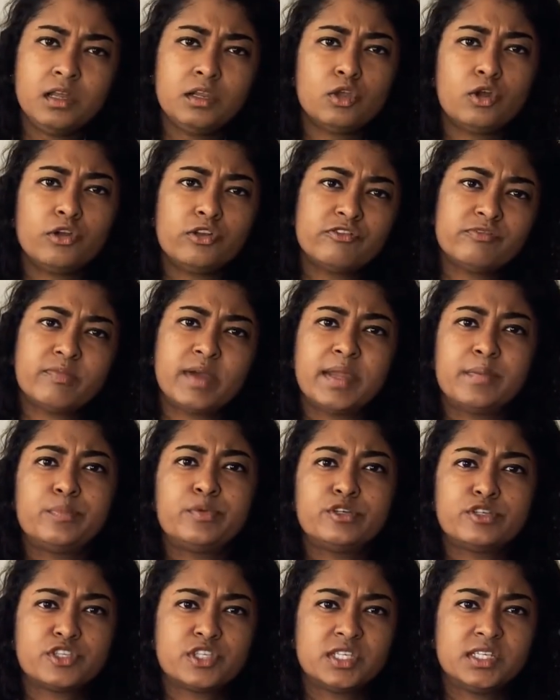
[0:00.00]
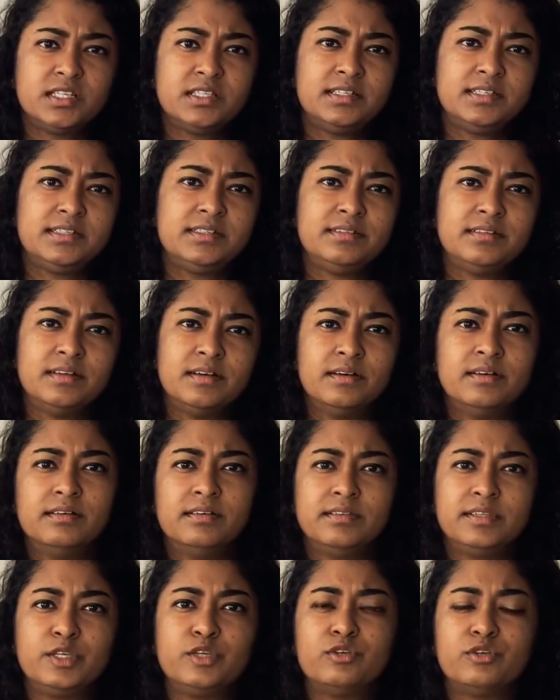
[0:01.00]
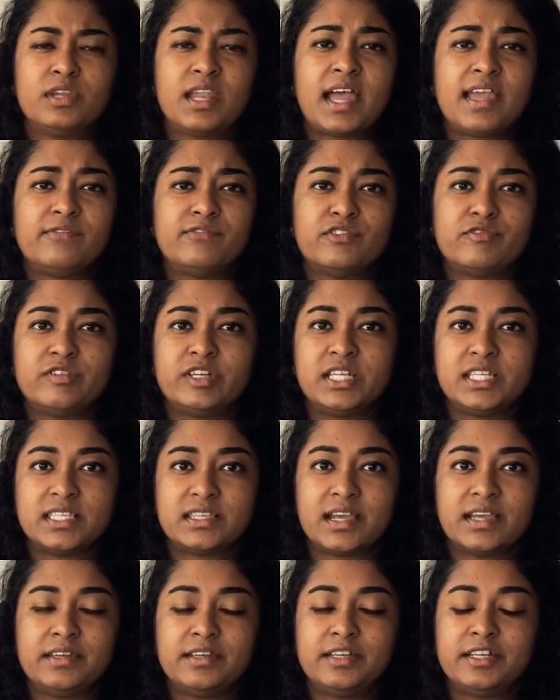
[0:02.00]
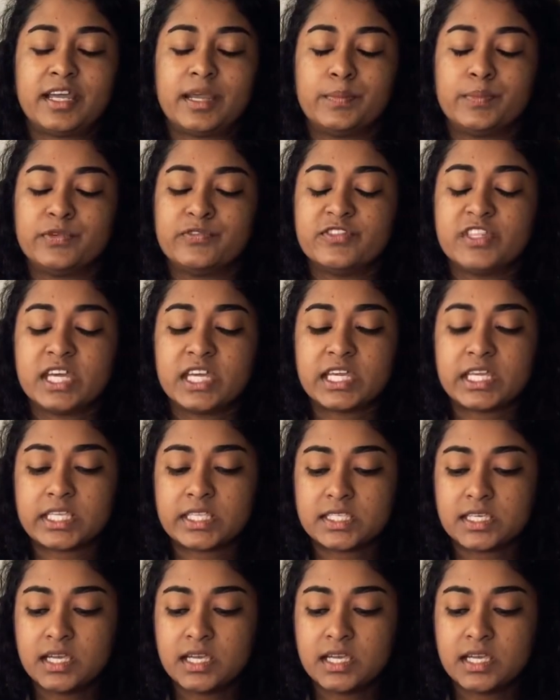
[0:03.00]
of my personal life of a designer type of things.